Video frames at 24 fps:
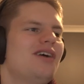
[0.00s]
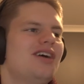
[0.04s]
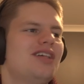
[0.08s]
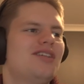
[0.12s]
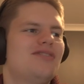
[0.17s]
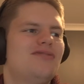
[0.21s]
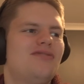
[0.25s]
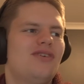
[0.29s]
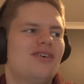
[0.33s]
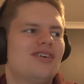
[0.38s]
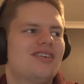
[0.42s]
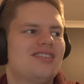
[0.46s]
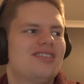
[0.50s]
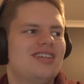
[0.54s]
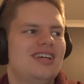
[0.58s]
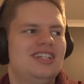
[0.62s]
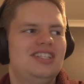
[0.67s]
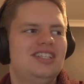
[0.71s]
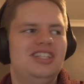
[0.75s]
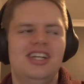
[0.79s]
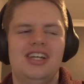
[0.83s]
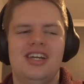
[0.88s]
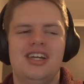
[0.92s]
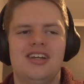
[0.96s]
always
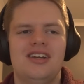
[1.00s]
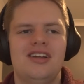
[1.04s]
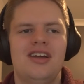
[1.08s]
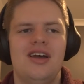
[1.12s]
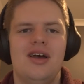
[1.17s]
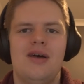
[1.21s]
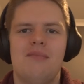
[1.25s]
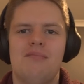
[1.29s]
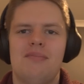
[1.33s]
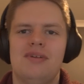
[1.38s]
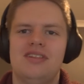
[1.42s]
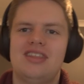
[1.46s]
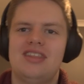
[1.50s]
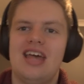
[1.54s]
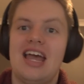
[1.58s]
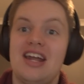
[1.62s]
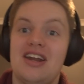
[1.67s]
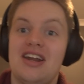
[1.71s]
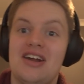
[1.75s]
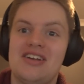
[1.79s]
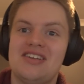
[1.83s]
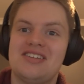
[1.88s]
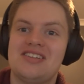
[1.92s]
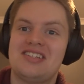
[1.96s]
Foxy Chicken, but
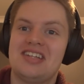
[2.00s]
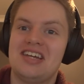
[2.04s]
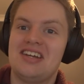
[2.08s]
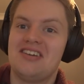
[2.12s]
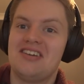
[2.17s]
they don't